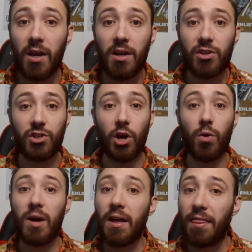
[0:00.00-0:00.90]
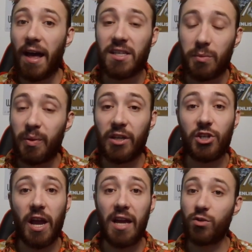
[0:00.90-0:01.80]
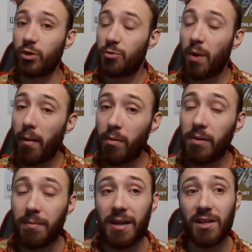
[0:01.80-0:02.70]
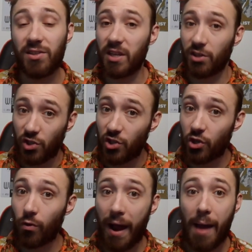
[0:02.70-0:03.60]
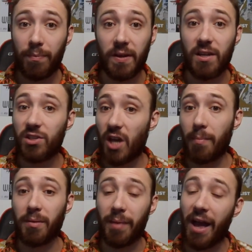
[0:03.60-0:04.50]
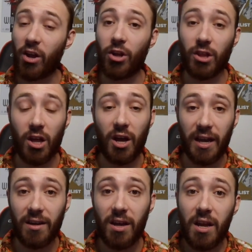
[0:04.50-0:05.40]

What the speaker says: So that's a big change, which probably means that scrap is coming back online.